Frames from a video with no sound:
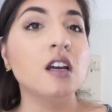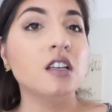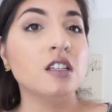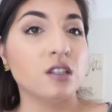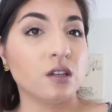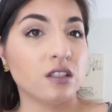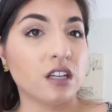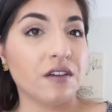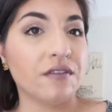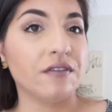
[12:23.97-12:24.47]

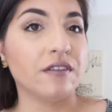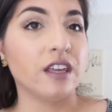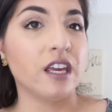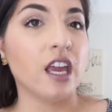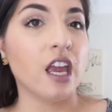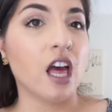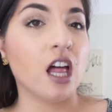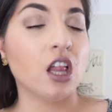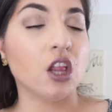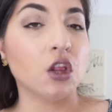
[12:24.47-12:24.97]
So
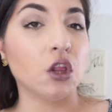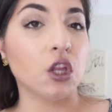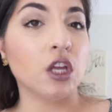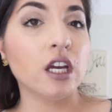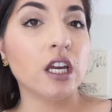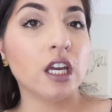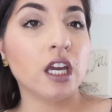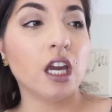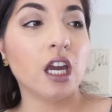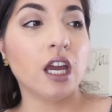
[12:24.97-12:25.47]
definitely
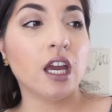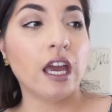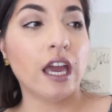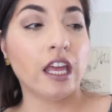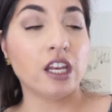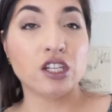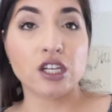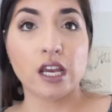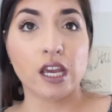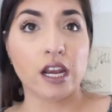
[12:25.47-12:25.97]
look
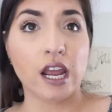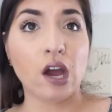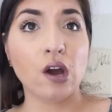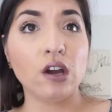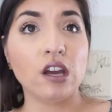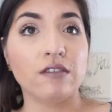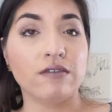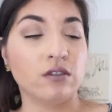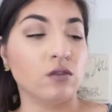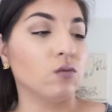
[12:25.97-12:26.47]
and check it out if